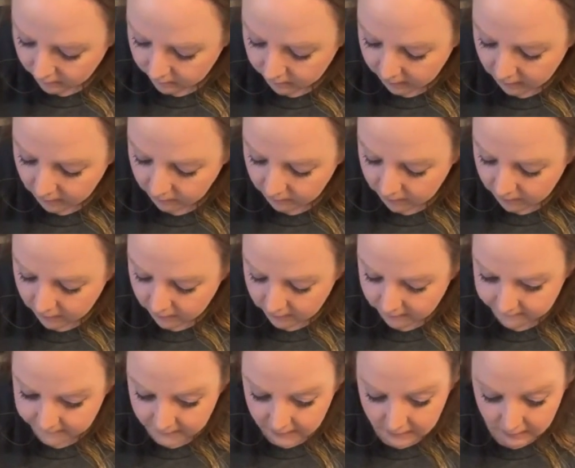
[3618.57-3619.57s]
Little baby
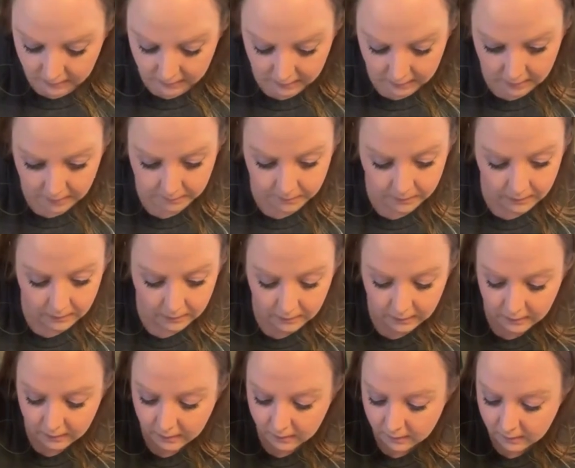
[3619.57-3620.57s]
coffee cup,
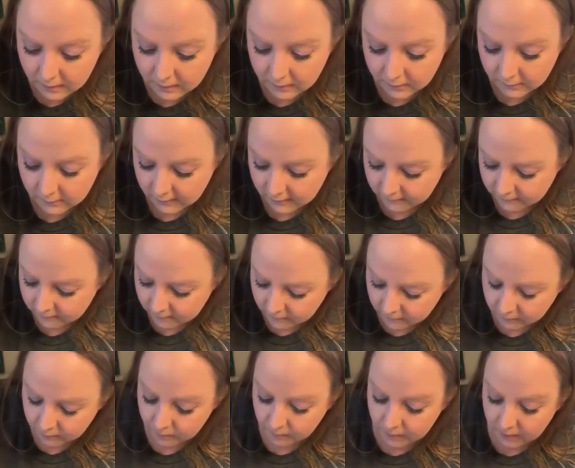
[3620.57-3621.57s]
and it should have
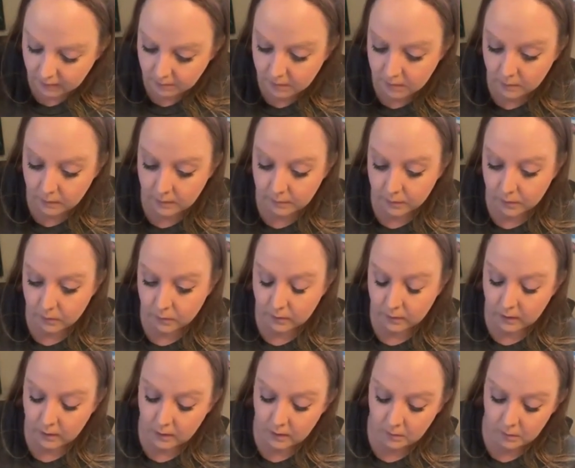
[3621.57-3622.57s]
some little baby whipped
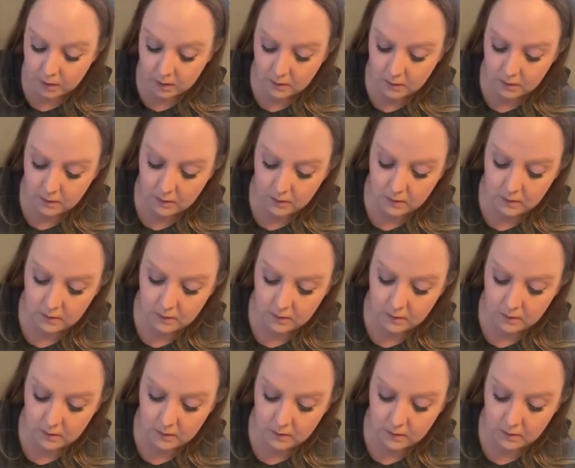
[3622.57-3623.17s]
cream.